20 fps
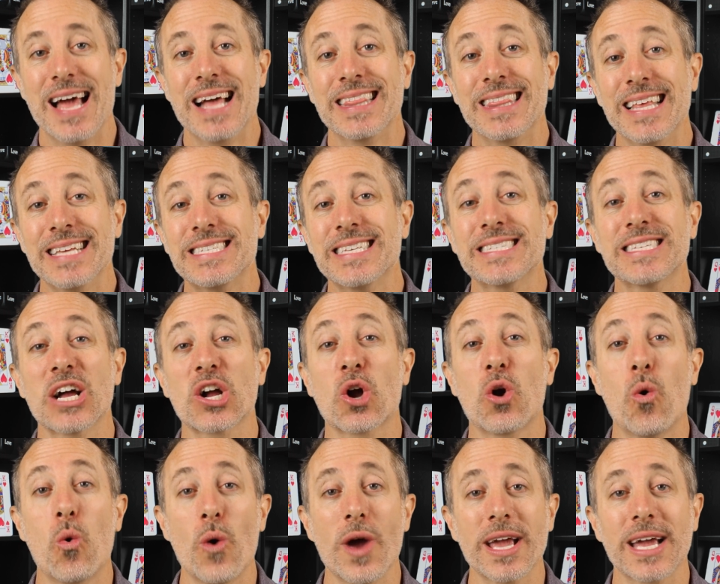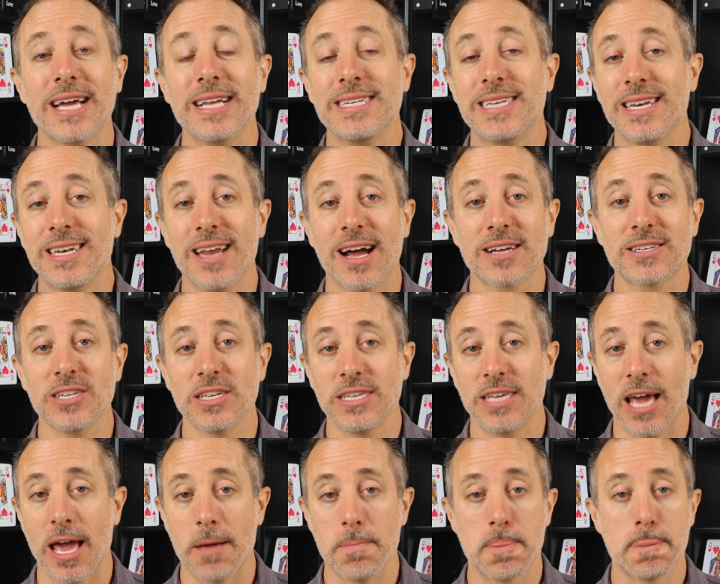This is a quick deduction
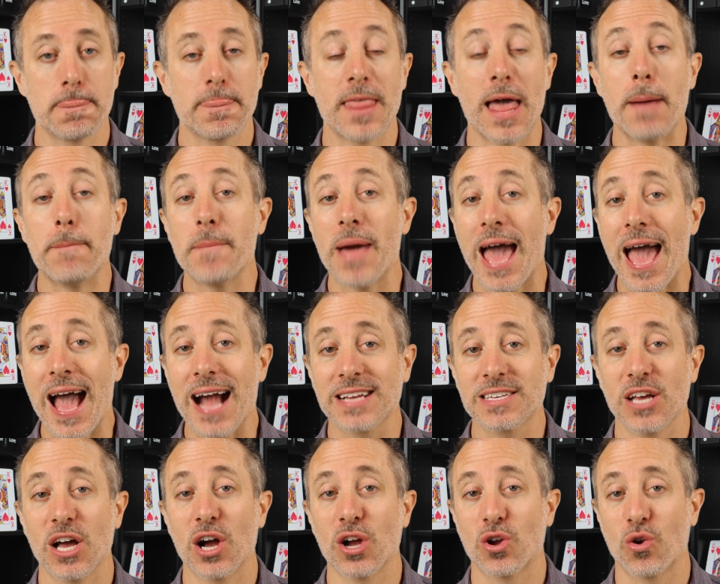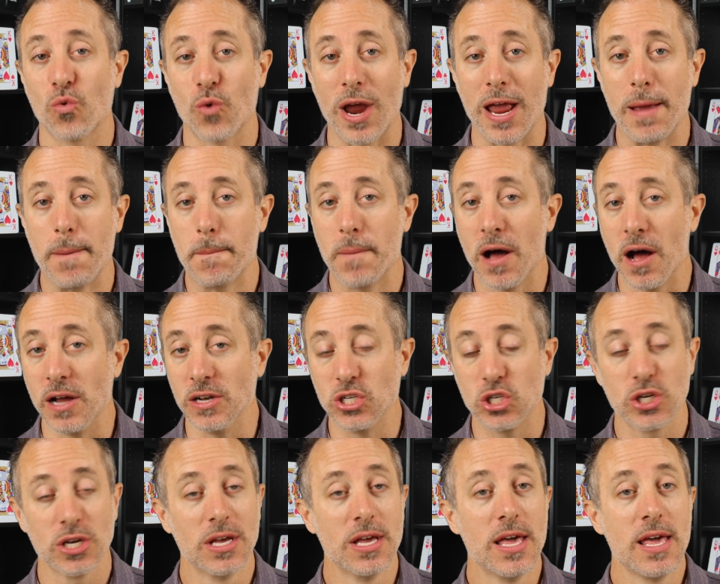game that packs a great
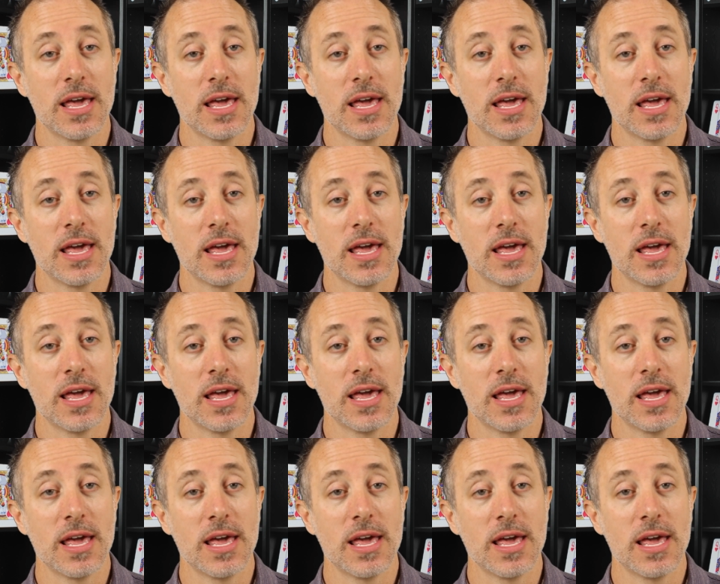punch.